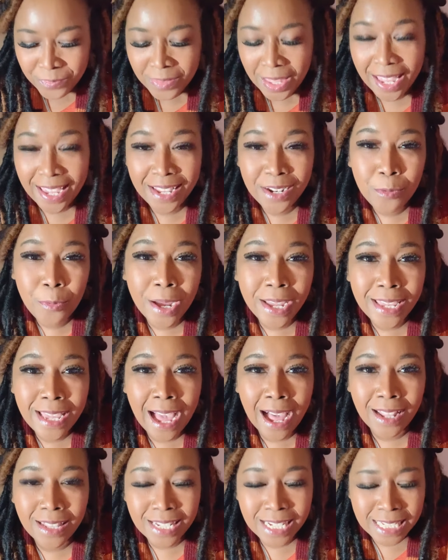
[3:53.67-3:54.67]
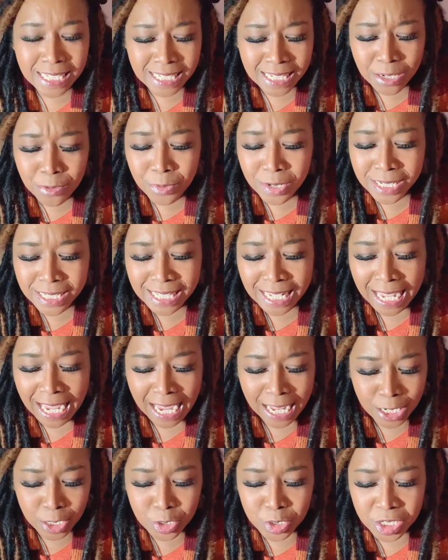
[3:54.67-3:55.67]
Anyway, y'all, let's see what's the
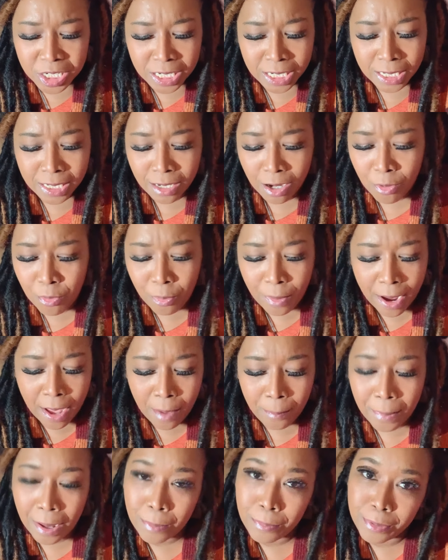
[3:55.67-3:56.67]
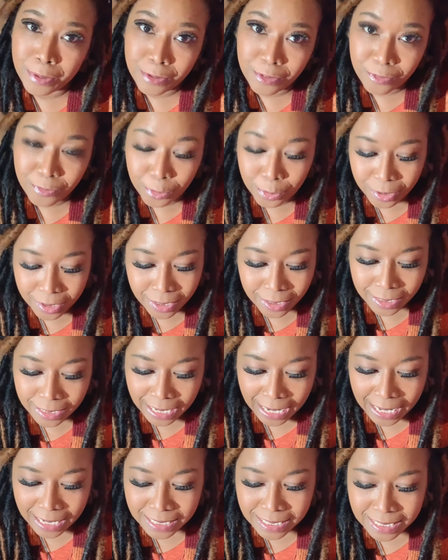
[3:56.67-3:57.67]
energy around my beautiful
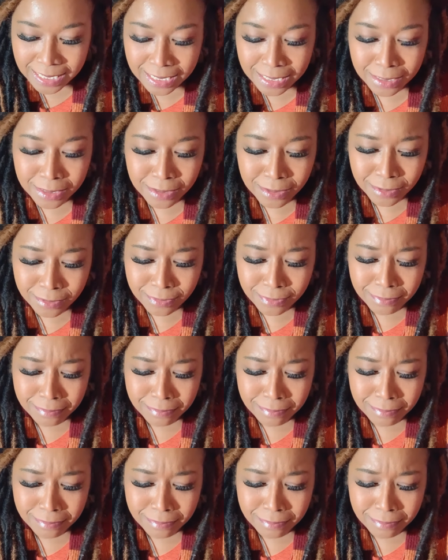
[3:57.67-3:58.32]
collective.